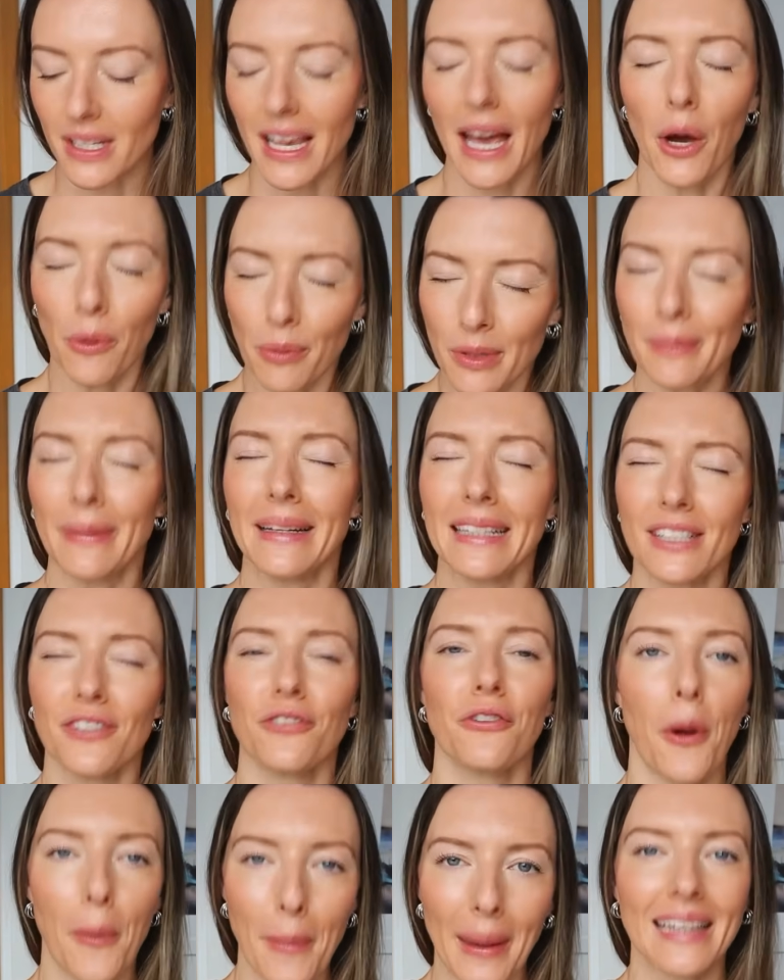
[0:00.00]
helps me to
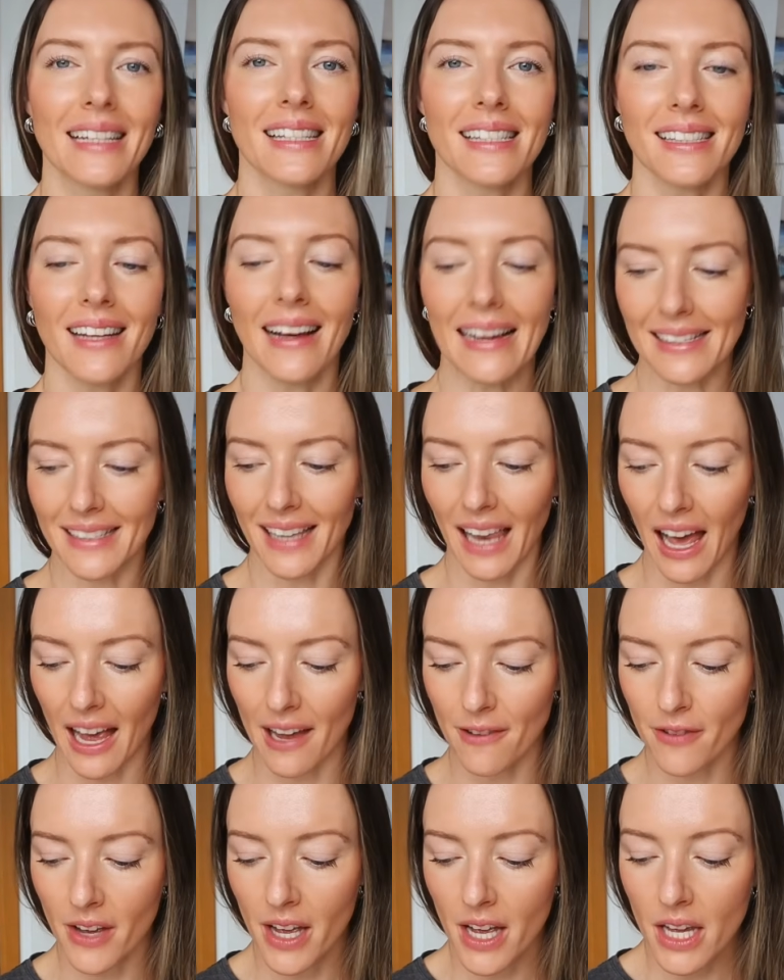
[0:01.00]
romanticize
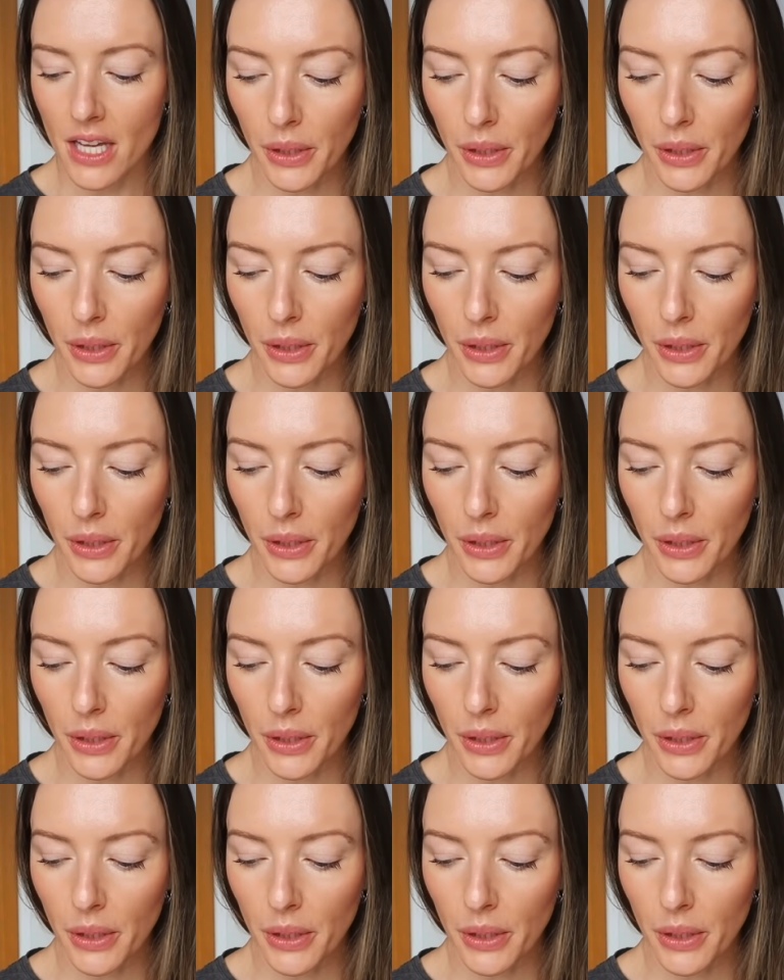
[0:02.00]
life.